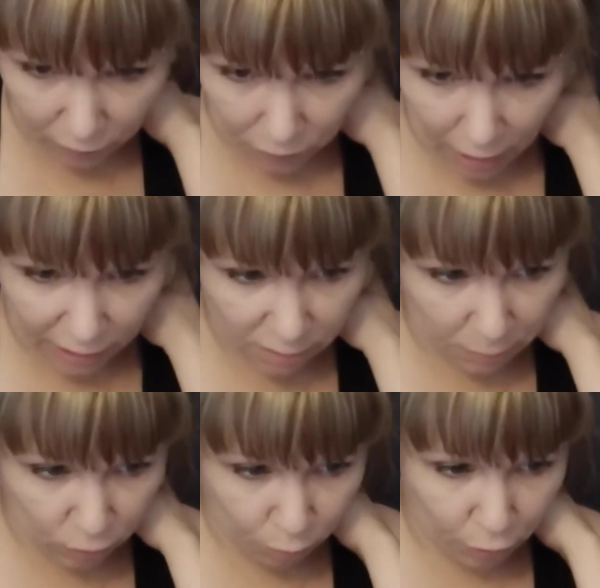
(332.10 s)
at the
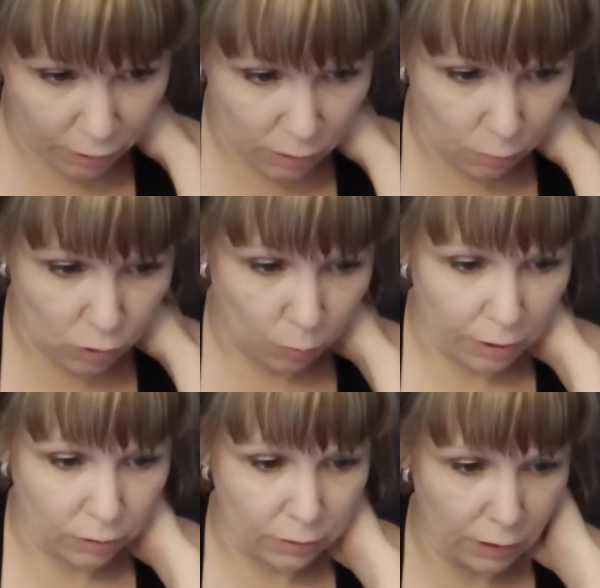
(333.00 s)
hospital, Prince was
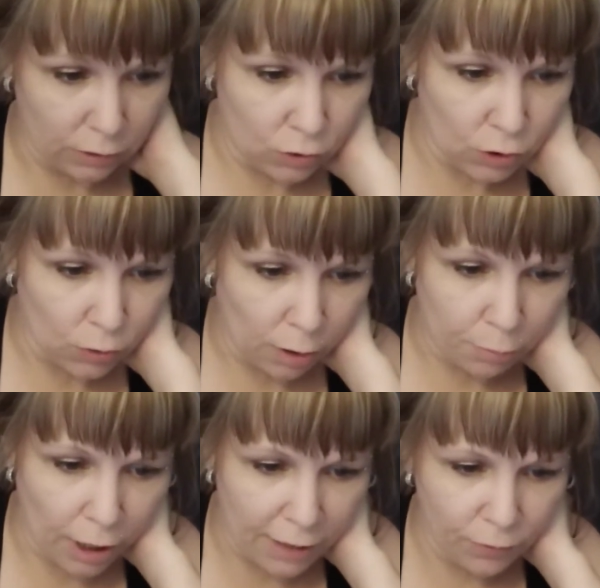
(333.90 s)
wheeled into a
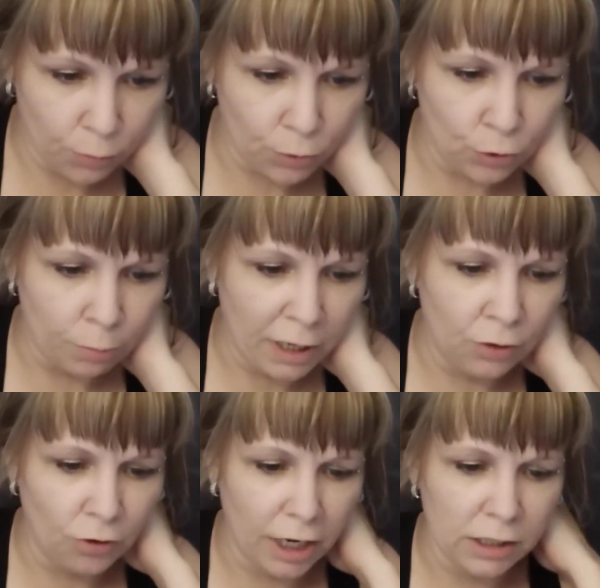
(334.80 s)
private room
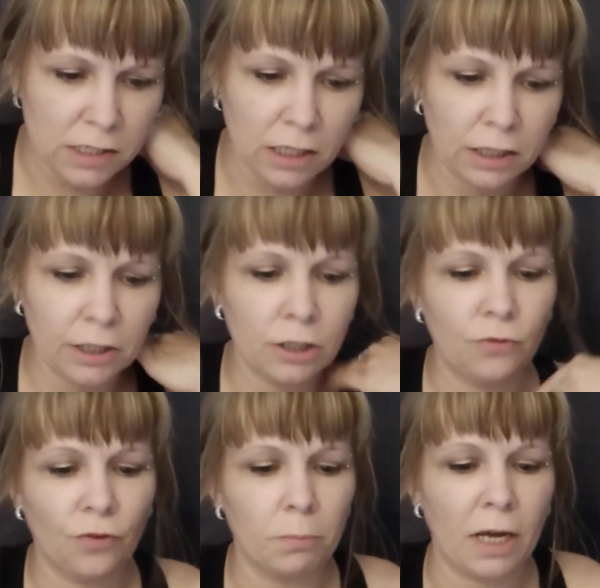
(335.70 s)
and Rand cleared
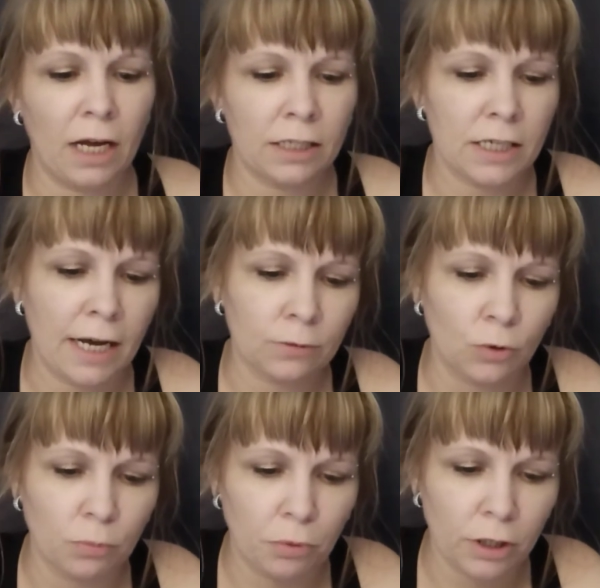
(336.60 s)
from contact
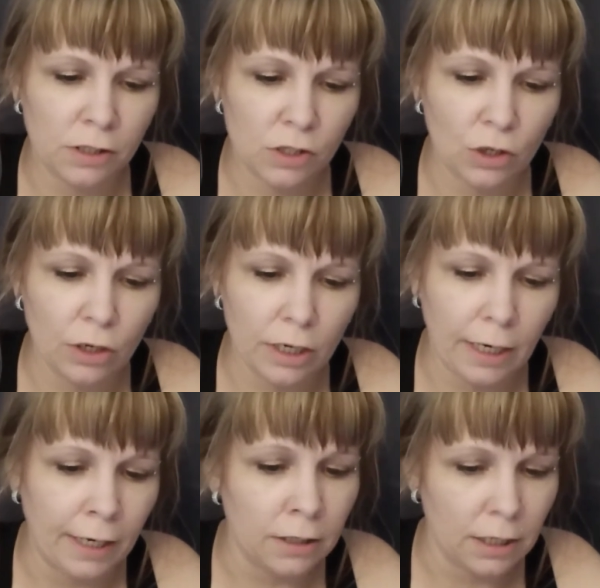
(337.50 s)
with Prince, Kirk,
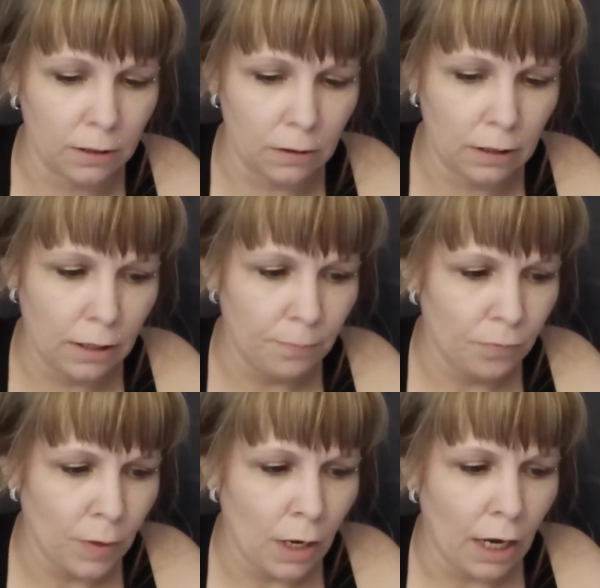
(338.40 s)
and Hill.
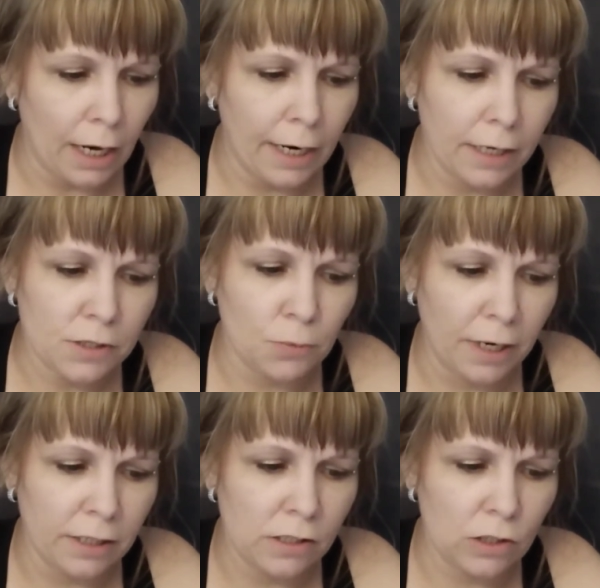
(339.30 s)
I asked
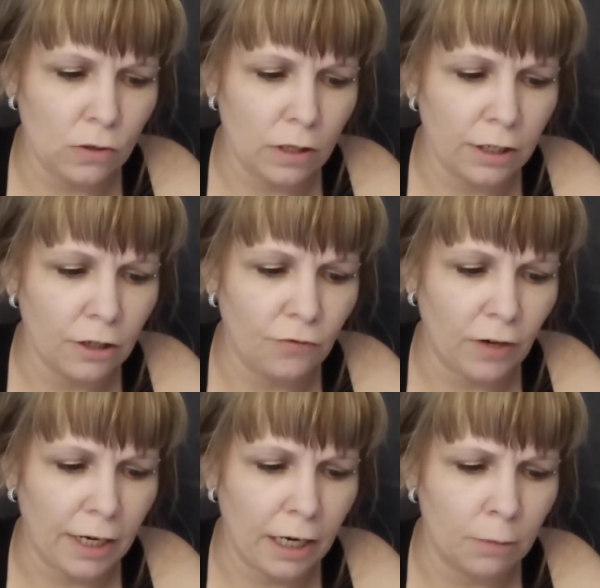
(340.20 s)
Rand to
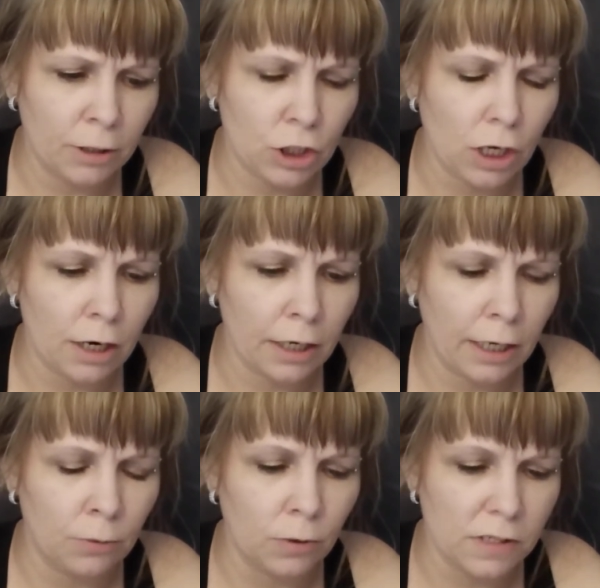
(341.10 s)
clarify how much
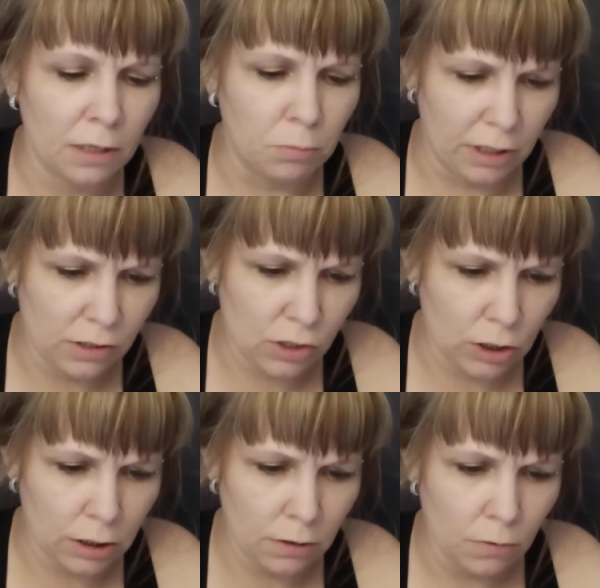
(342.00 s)
Narcan was
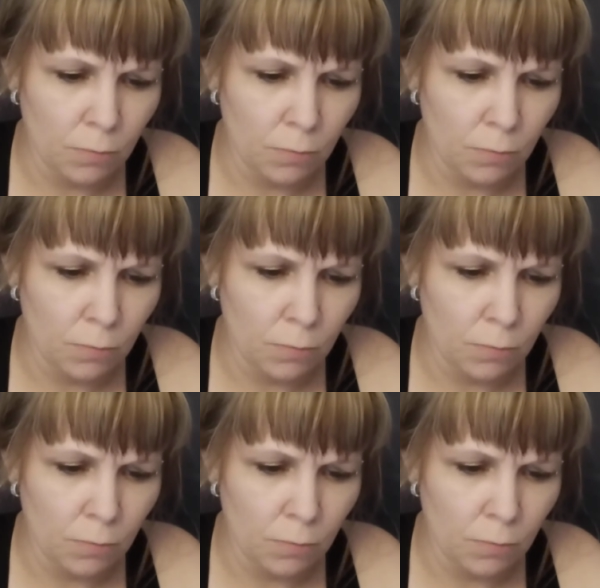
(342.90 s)
administered.